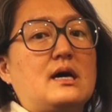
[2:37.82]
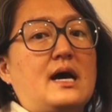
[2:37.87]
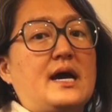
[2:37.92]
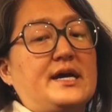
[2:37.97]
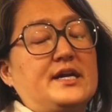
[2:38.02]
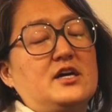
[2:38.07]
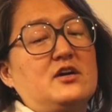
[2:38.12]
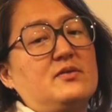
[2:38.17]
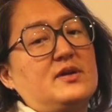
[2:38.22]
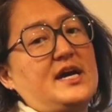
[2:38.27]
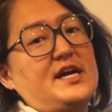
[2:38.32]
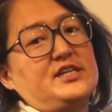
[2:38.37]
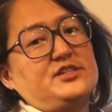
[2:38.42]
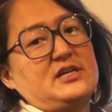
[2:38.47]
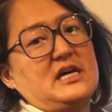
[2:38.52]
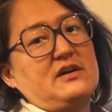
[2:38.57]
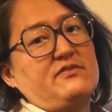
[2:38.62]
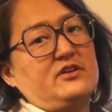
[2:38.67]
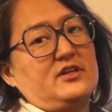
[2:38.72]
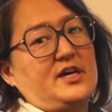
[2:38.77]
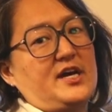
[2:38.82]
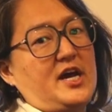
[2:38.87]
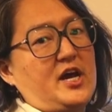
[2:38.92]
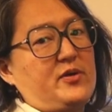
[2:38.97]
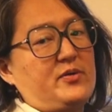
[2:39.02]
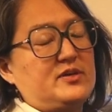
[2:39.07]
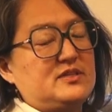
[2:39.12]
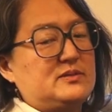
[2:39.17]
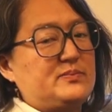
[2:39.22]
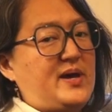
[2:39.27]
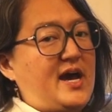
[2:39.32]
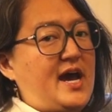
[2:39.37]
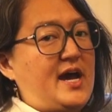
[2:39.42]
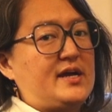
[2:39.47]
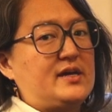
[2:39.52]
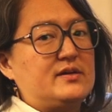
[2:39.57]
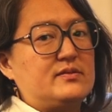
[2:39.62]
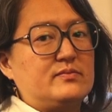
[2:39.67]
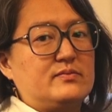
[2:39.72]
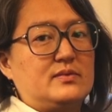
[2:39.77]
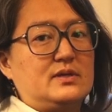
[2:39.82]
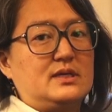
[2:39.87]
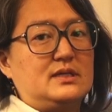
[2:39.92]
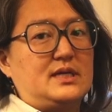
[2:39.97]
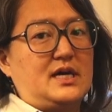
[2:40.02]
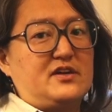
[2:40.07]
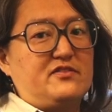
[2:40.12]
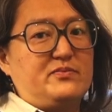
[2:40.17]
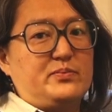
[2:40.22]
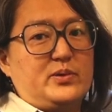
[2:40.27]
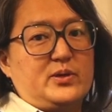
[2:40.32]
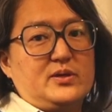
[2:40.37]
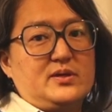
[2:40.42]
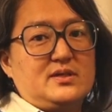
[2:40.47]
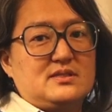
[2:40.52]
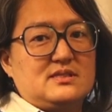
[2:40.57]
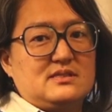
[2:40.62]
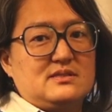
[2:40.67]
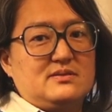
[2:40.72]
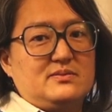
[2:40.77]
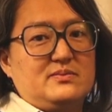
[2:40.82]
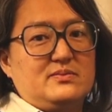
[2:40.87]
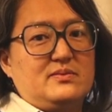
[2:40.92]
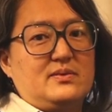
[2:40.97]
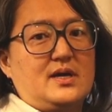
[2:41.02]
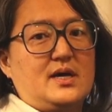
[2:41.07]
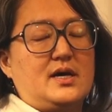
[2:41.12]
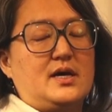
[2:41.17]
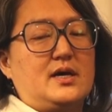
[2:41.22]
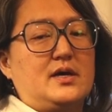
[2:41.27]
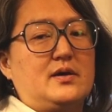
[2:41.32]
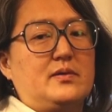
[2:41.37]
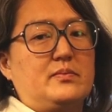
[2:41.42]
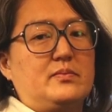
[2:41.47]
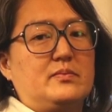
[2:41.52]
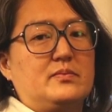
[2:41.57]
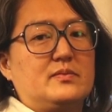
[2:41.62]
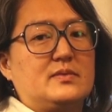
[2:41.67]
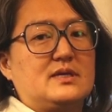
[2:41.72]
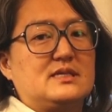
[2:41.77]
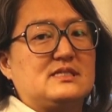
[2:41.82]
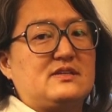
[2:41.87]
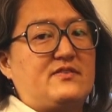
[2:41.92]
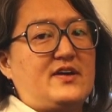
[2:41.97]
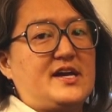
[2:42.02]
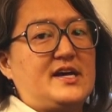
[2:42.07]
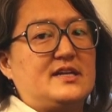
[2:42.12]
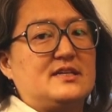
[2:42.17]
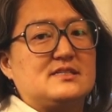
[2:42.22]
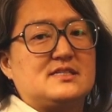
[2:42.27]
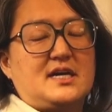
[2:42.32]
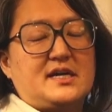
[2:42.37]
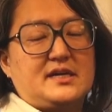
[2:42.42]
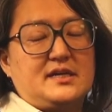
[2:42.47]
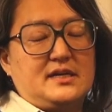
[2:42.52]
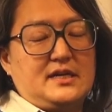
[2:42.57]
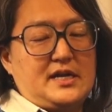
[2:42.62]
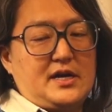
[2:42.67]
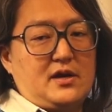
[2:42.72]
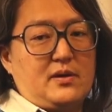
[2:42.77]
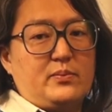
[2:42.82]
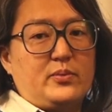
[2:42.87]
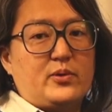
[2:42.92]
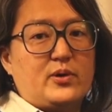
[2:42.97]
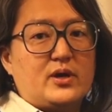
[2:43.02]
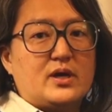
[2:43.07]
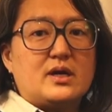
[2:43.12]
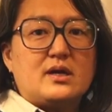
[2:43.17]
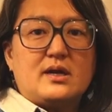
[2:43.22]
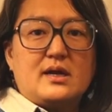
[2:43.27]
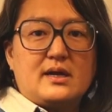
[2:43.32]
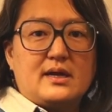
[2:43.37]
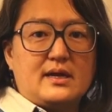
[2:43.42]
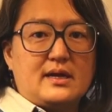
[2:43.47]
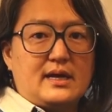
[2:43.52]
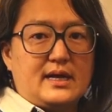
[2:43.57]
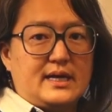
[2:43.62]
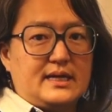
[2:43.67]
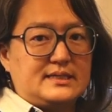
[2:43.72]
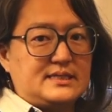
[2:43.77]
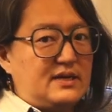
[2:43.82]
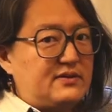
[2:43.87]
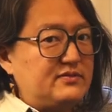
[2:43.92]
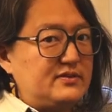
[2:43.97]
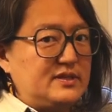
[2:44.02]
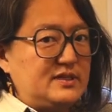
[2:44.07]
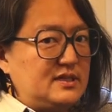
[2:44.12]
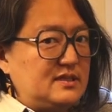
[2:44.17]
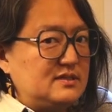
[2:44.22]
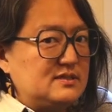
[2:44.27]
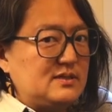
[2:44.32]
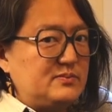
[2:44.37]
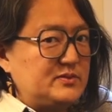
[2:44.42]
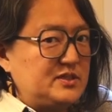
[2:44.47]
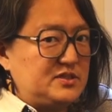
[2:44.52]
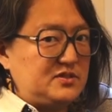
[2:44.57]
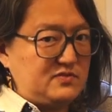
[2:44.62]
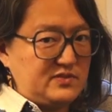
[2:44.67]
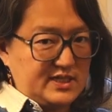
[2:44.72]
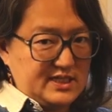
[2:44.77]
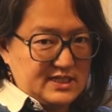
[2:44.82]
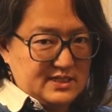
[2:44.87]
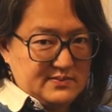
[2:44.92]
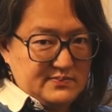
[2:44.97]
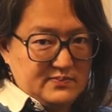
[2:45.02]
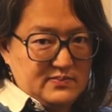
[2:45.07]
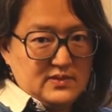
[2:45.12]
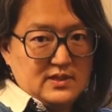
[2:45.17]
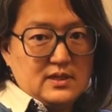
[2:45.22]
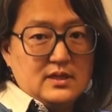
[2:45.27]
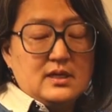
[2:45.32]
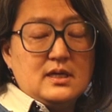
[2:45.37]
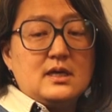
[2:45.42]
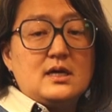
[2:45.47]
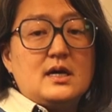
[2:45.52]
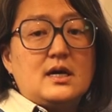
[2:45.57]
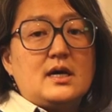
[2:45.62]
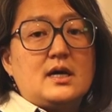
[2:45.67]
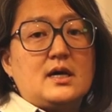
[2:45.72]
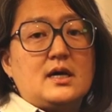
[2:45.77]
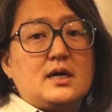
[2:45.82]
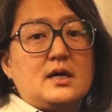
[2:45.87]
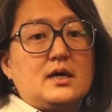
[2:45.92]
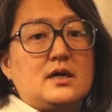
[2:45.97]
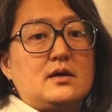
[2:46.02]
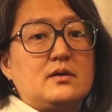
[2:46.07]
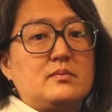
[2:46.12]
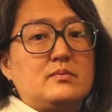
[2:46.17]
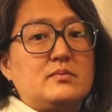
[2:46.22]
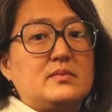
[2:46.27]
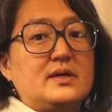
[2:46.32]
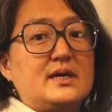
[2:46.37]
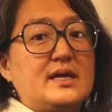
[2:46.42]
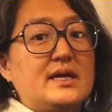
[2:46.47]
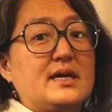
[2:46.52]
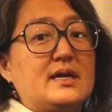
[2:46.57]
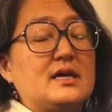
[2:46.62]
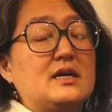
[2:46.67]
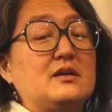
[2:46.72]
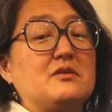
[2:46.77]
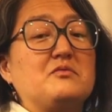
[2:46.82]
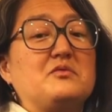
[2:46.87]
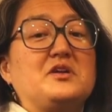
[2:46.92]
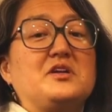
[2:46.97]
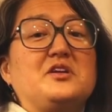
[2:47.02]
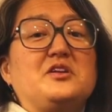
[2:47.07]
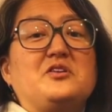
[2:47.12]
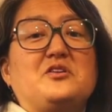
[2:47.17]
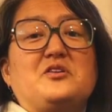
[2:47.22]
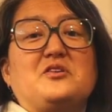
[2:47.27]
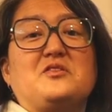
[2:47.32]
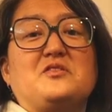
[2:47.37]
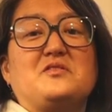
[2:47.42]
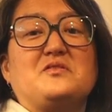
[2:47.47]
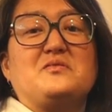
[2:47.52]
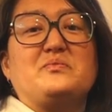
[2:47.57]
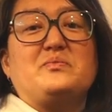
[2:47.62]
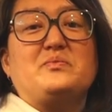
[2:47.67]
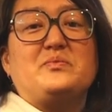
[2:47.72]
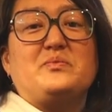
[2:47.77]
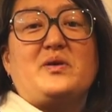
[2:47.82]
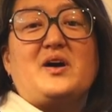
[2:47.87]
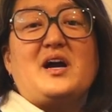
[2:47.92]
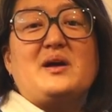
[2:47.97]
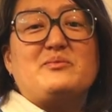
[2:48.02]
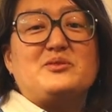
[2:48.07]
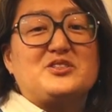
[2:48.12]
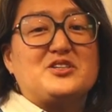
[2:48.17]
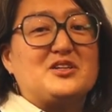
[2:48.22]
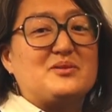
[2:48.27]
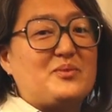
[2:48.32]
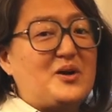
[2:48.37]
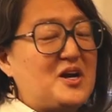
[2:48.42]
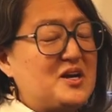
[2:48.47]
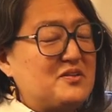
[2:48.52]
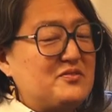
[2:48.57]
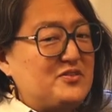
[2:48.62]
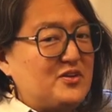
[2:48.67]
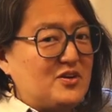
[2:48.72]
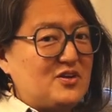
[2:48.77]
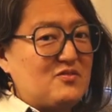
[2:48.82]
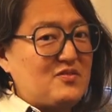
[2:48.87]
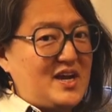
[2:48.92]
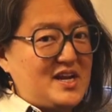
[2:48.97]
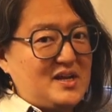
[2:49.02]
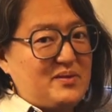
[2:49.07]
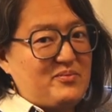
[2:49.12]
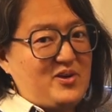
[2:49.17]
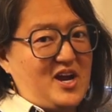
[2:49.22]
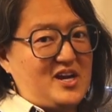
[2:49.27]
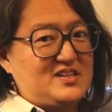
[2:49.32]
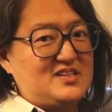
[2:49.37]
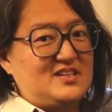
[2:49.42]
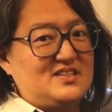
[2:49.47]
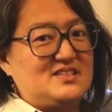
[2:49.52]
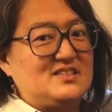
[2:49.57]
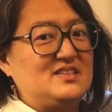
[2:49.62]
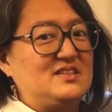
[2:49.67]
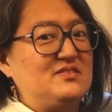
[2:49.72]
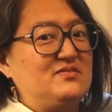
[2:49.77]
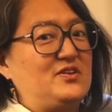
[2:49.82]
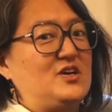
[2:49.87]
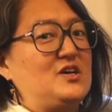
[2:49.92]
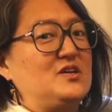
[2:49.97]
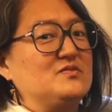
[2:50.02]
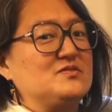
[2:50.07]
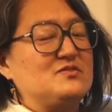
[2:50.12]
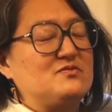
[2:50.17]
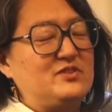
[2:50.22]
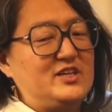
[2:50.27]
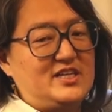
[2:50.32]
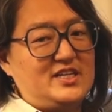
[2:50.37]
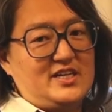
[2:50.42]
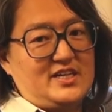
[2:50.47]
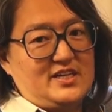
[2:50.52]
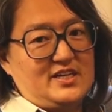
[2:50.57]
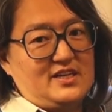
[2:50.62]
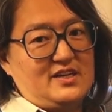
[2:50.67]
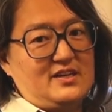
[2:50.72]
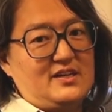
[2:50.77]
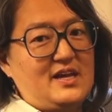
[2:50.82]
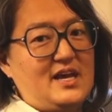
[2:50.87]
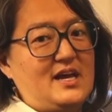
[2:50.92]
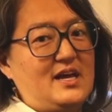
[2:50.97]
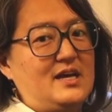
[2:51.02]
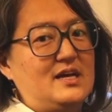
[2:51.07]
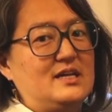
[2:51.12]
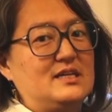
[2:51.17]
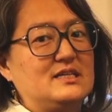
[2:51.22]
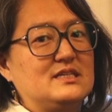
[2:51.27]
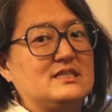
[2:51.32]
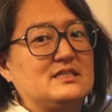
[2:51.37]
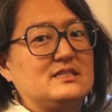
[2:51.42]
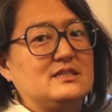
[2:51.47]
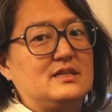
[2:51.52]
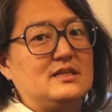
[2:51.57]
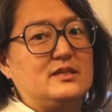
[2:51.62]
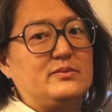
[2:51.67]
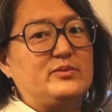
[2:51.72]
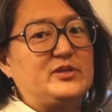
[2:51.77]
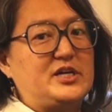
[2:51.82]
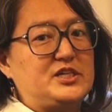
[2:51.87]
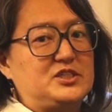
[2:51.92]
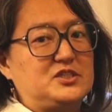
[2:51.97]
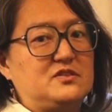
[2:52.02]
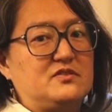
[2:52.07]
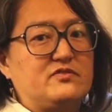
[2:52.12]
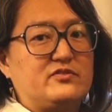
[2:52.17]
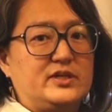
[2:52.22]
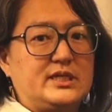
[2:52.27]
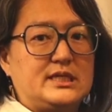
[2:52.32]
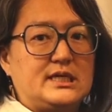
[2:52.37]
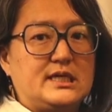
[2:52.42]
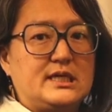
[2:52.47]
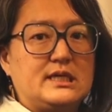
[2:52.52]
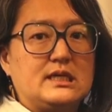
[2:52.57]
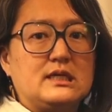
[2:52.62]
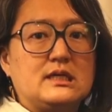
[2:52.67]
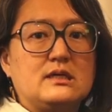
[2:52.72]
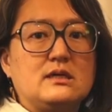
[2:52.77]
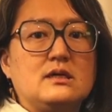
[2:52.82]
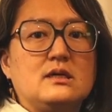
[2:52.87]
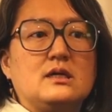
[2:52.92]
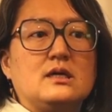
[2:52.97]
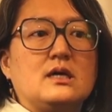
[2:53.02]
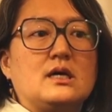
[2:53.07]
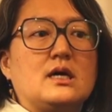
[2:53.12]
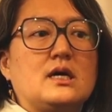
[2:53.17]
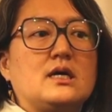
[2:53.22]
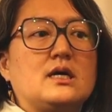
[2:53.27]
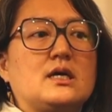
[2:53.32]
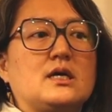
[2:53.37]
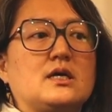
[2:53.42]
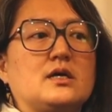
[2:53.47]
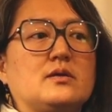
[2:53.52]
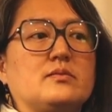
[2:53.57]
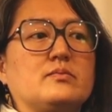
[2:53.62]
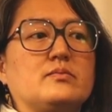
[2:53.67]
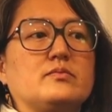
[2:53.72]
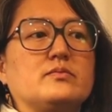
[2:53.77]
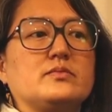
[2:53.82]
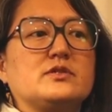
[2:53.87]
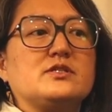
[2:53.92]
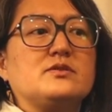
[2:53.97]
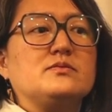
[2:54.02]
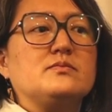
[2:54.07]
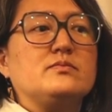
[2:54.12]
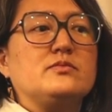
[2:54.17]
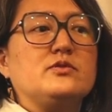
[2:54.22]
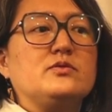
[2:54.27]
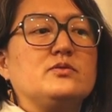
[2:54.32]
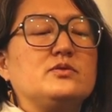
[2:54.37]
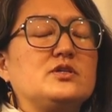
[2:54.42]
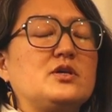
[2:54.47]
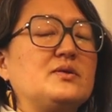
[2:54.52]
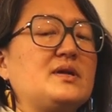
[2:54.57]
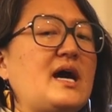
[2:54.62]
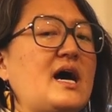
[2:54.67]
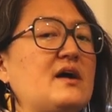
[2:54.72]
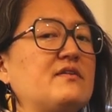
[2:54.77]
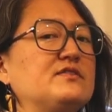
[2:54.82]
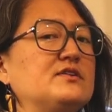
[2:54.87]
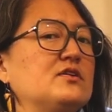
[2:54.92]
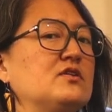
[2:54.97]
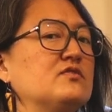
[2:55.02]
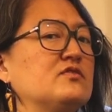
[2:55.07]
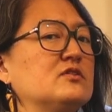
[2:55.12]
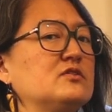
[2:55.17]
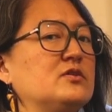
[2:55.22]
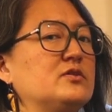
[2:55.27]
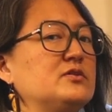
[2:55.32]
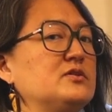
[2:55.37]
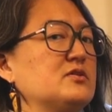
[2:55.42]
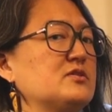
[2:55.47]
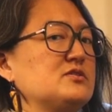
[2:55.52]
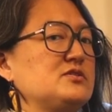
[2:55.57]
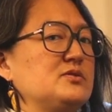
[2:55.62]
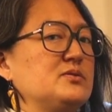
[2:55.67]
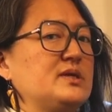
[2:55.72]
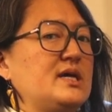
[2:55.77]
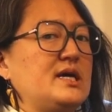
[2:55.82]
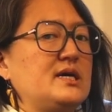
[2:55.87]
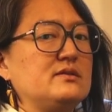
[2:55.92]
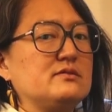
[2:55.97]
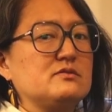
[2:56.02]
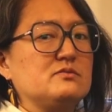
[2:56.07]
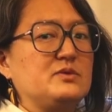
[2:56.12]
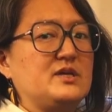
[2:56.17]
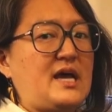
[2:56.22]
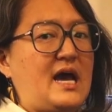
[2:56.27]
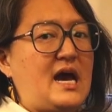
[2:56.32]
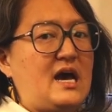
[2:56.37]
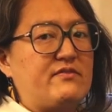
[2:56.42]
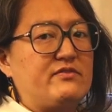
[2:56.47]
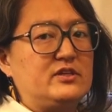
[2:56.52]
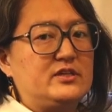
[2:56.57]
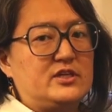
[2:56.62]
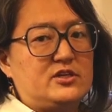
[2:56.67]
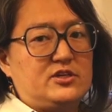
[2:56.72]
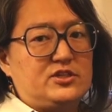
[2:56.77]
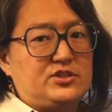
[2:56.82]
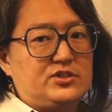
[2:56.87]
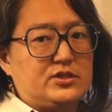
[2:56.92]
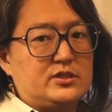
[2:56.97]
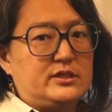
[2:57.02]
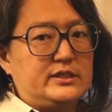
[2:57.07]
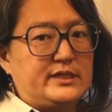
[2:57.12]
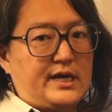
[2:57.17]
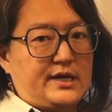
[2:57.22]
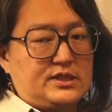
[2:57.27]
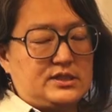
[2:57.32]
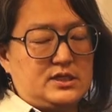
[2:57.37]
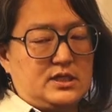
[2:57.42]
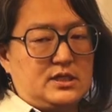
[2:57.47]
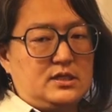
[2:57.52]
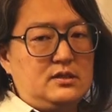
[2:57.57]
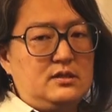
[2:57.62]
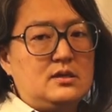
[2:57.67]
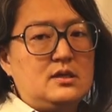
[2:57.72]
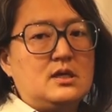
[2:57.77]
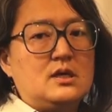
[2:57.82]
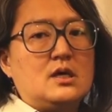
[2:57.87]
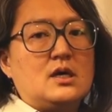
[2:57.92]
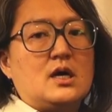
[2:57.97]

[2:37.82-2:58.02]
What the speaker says: I know when I travel, I always pack a lot of books because if I get stuck in an airport, I definitely need something to read. And I'm sure part of your writing practice involves reading and the pleasure of reading. So you don't have to overload your suitcase. We have a literature collection.